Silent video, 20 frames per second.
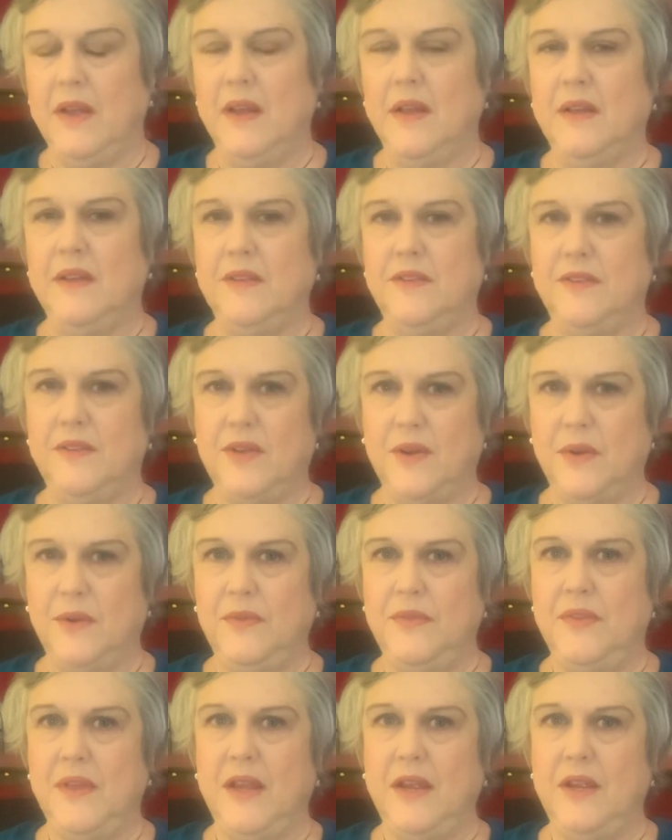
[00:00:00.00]
So
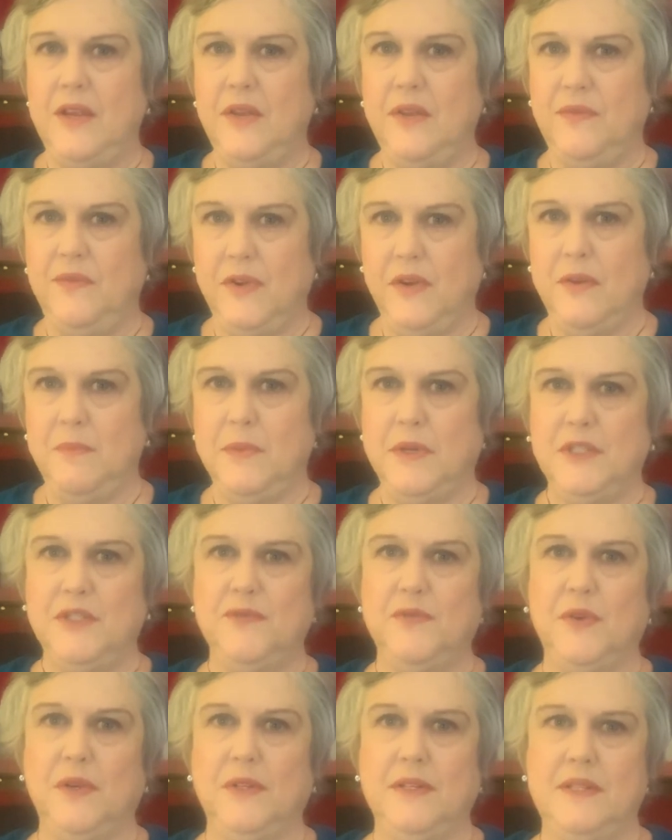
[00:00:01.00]
thank you very much
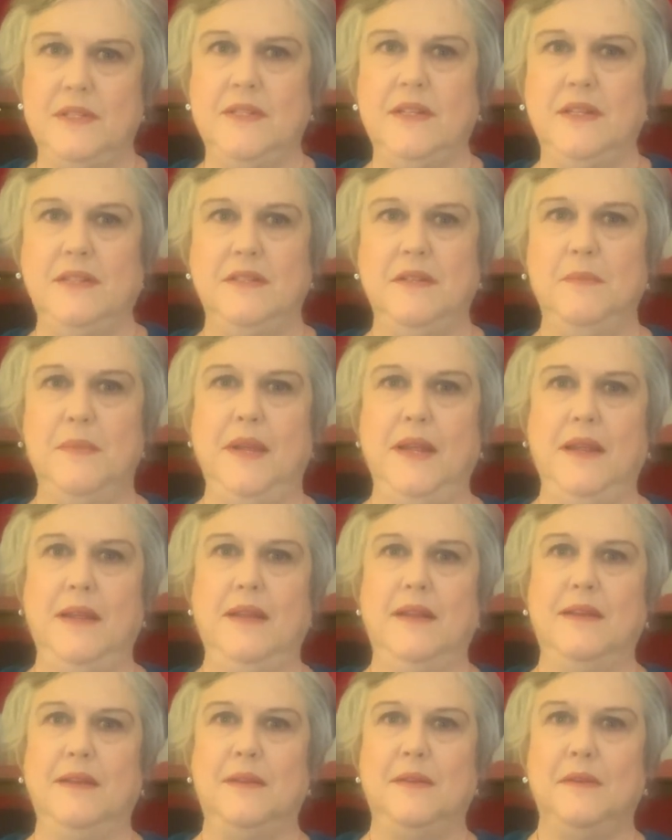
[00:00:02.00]
for listening to me.
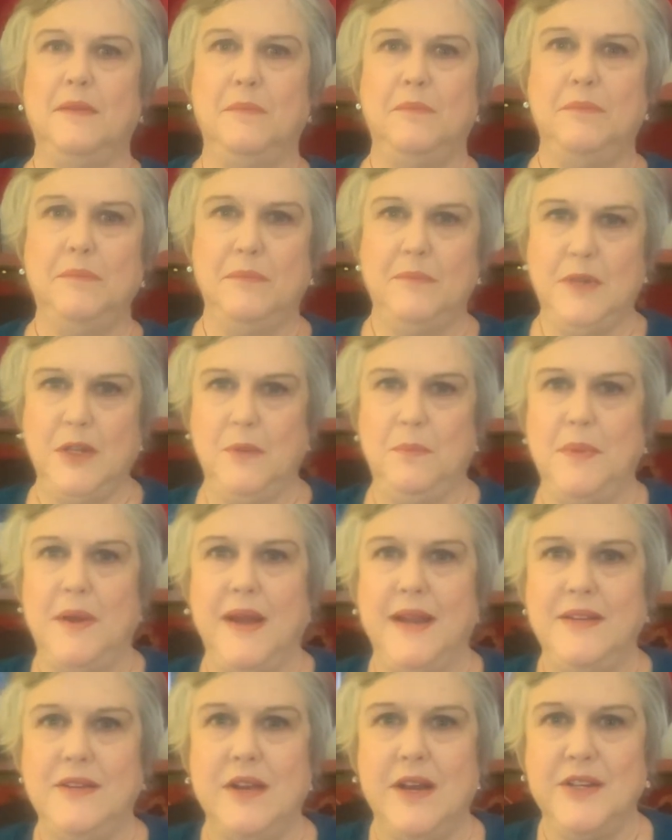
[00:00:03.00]

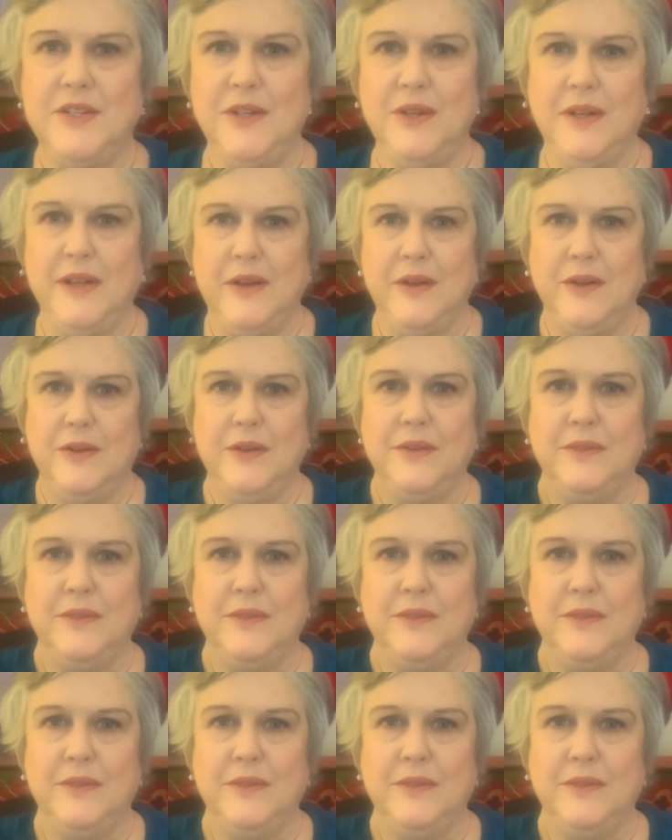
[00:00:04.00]
Goodbye. Talk to you later.